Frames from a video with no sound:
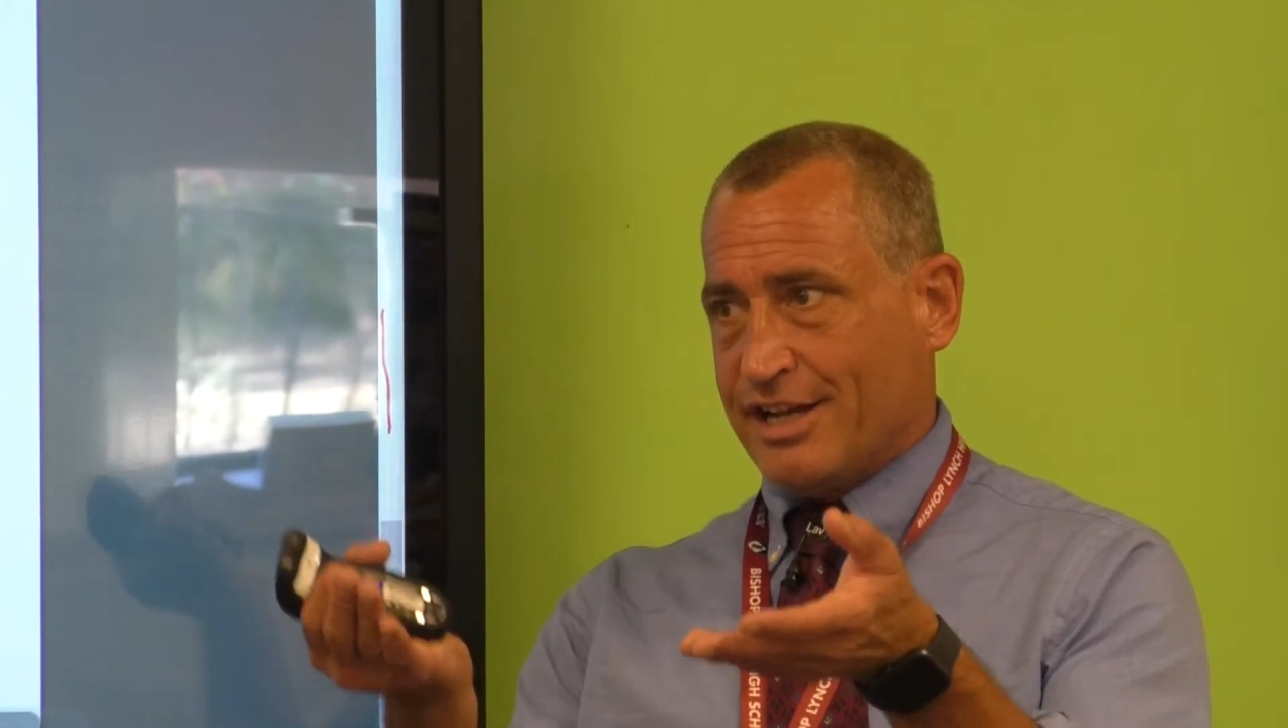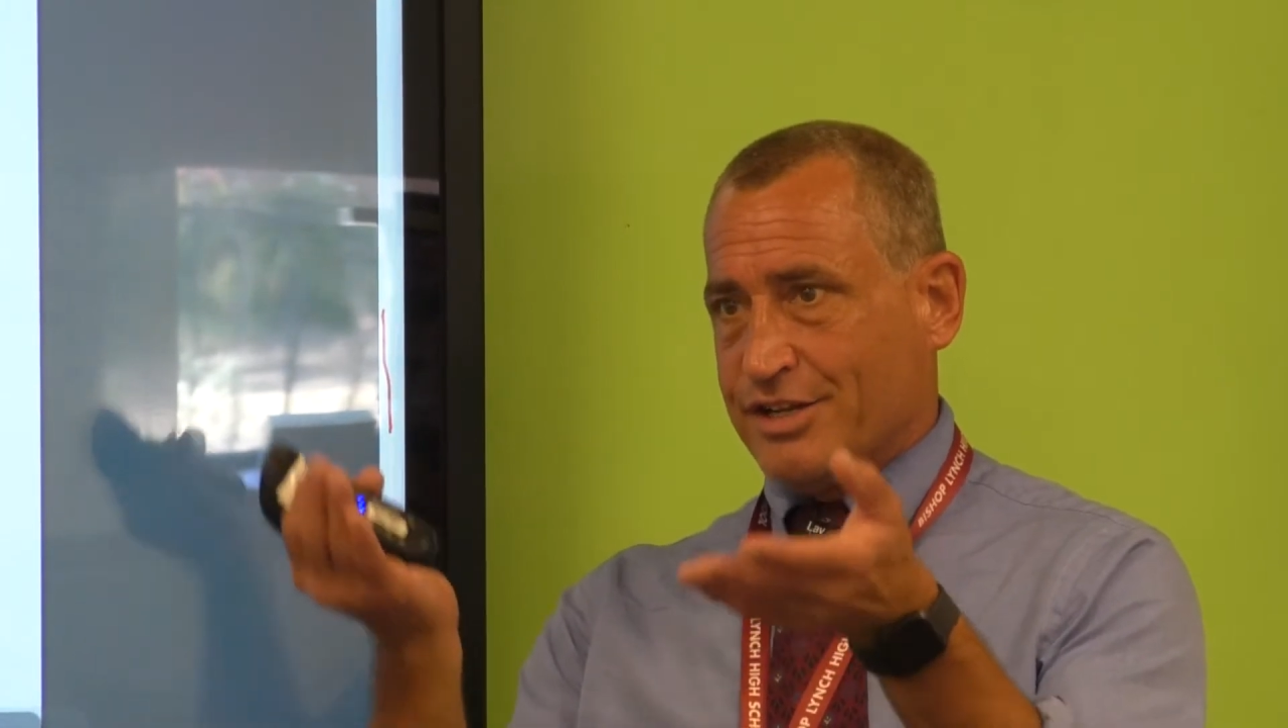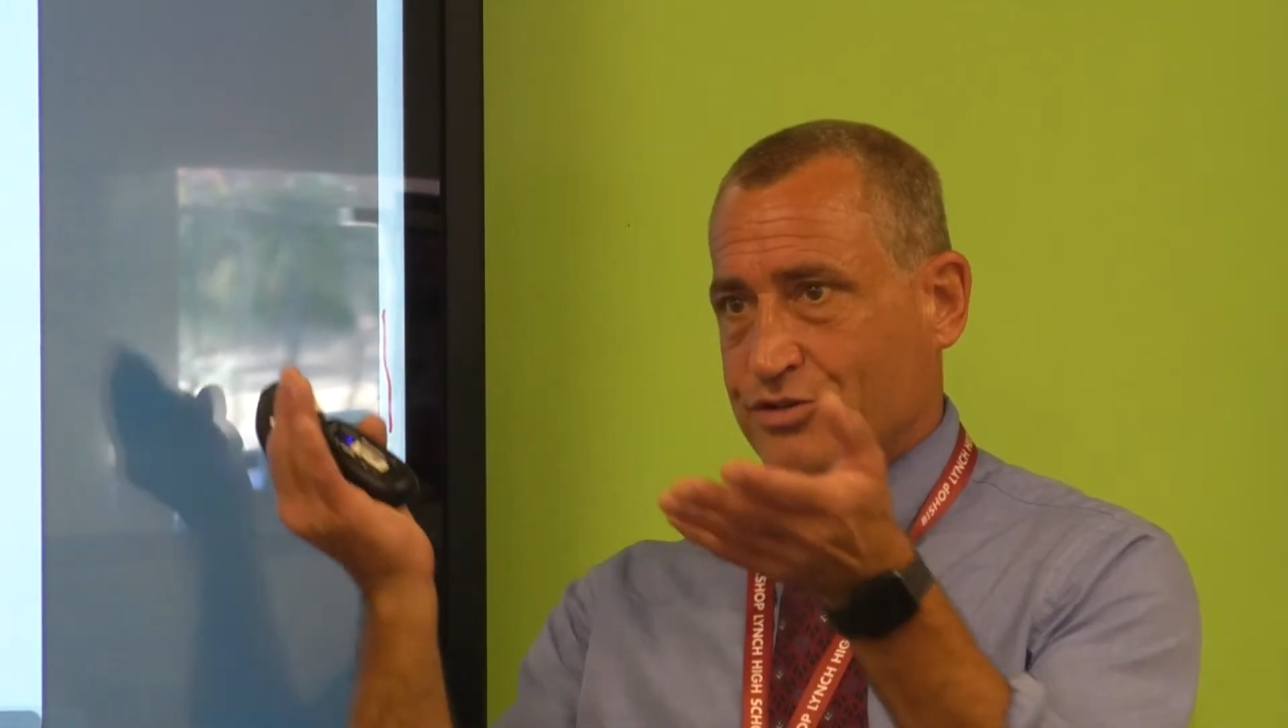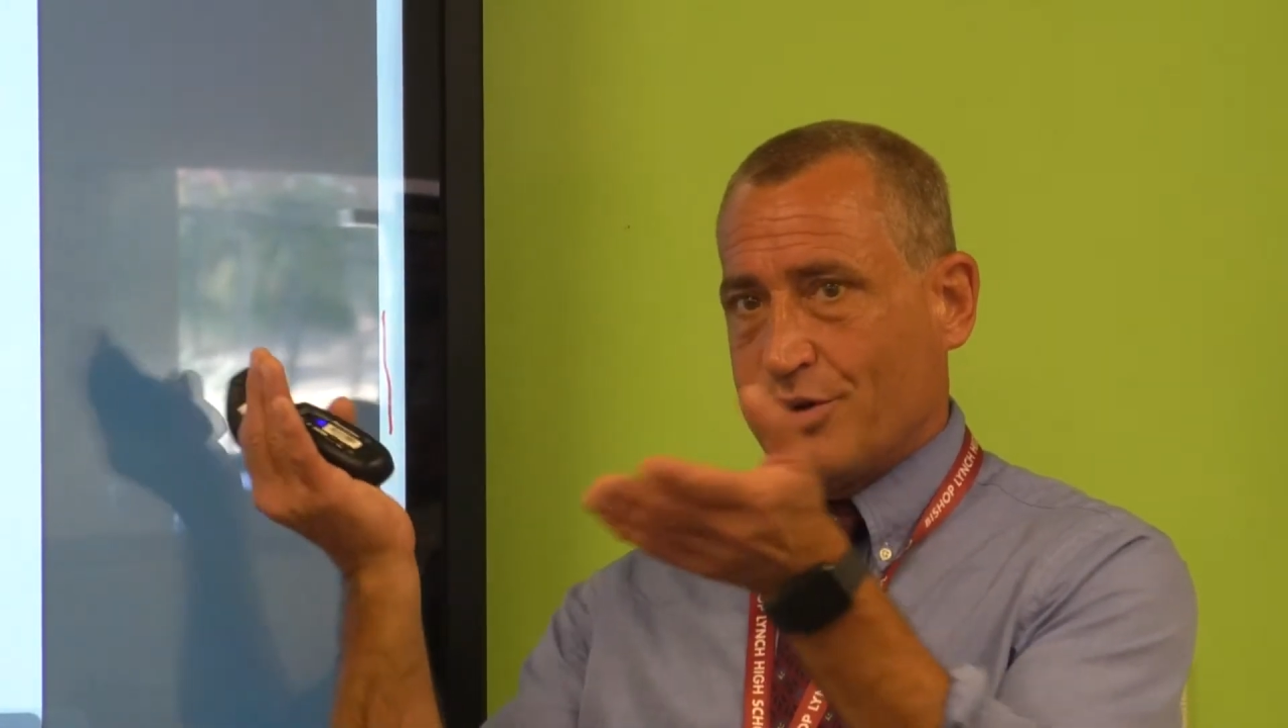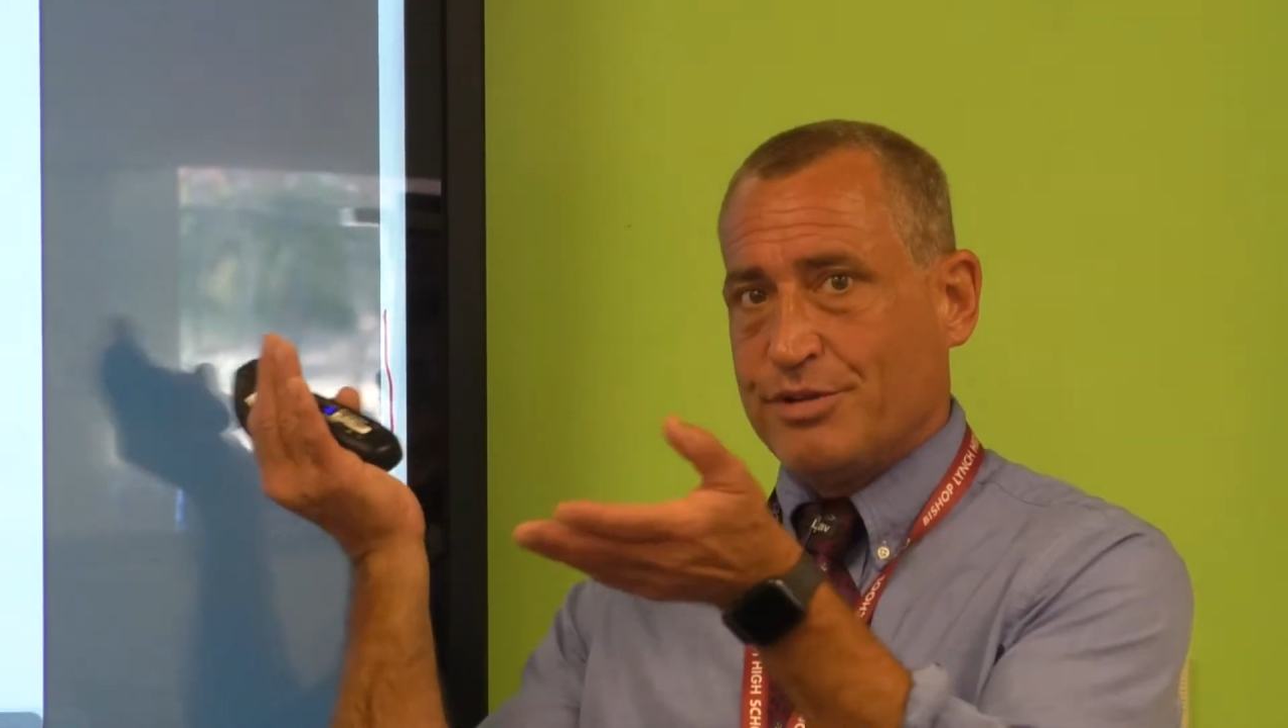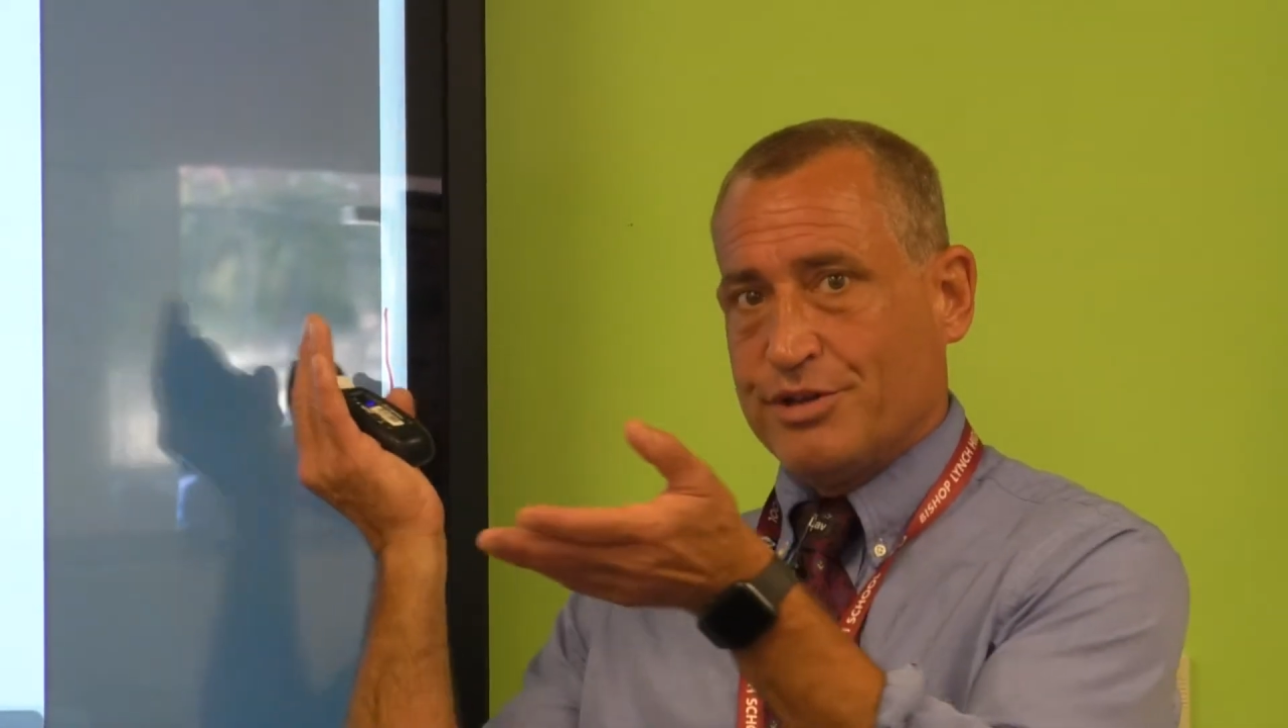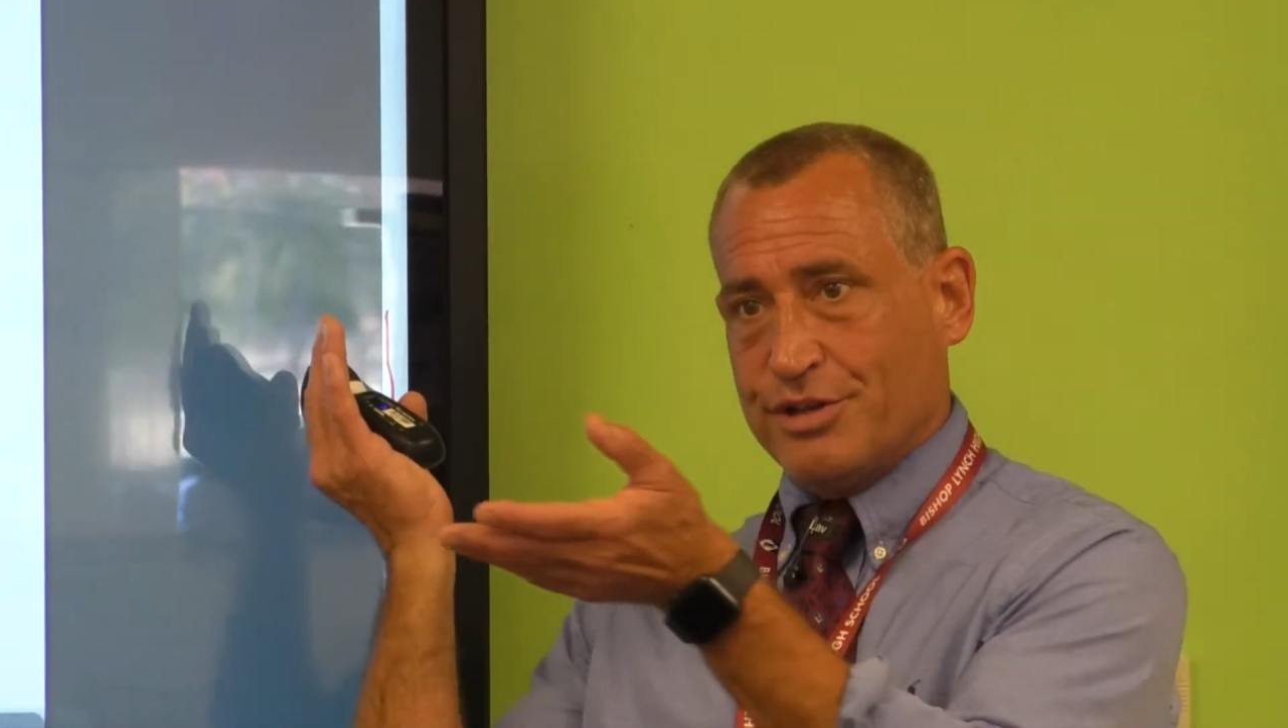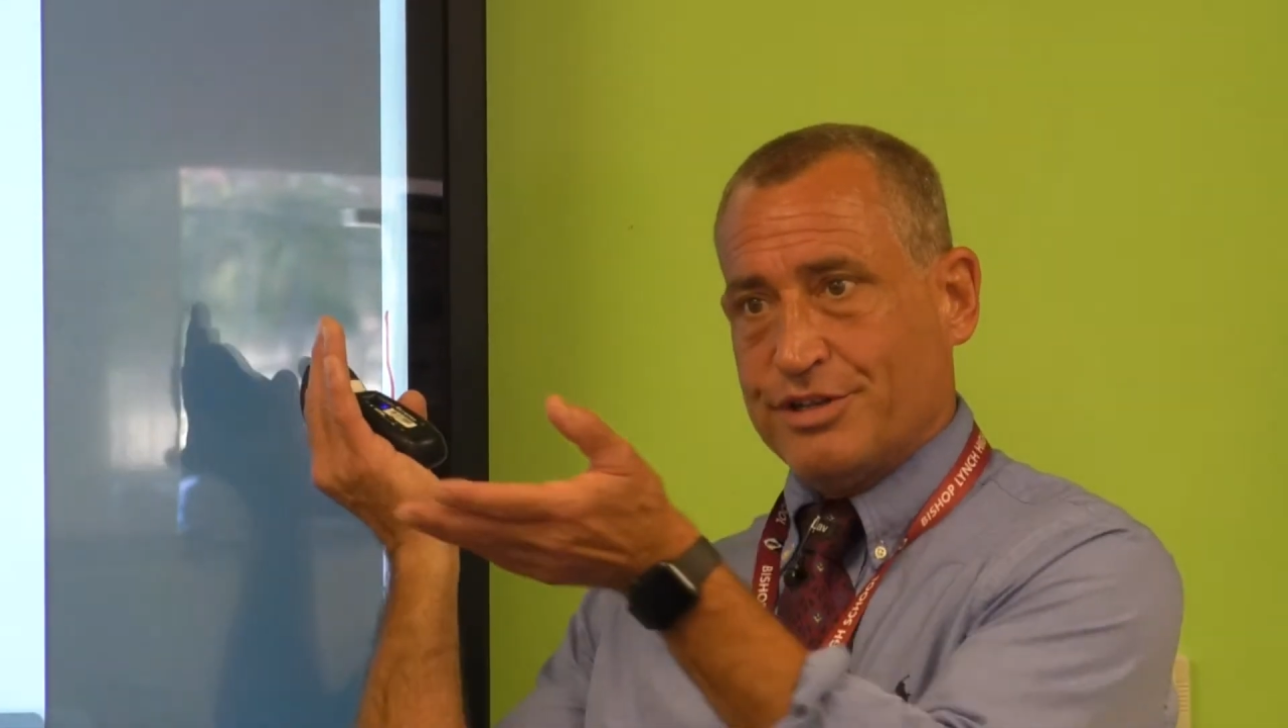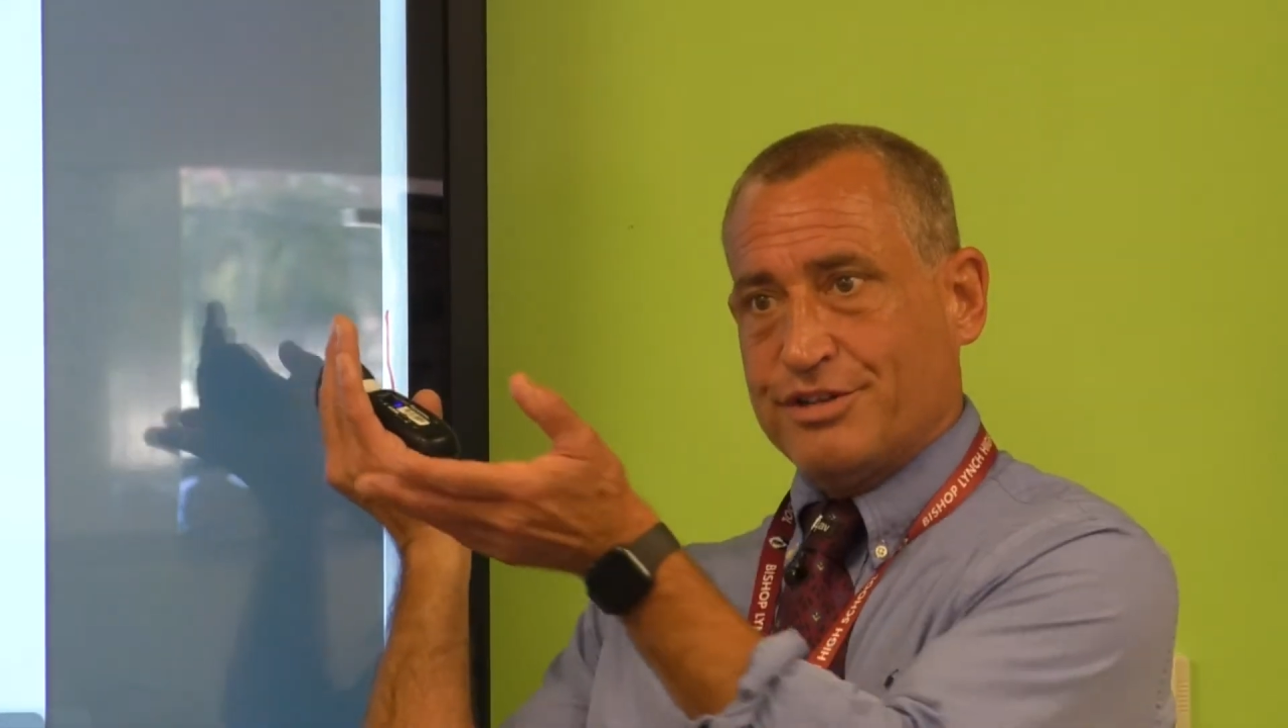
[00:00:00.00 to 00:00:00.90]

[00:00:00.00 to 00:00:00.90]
contributed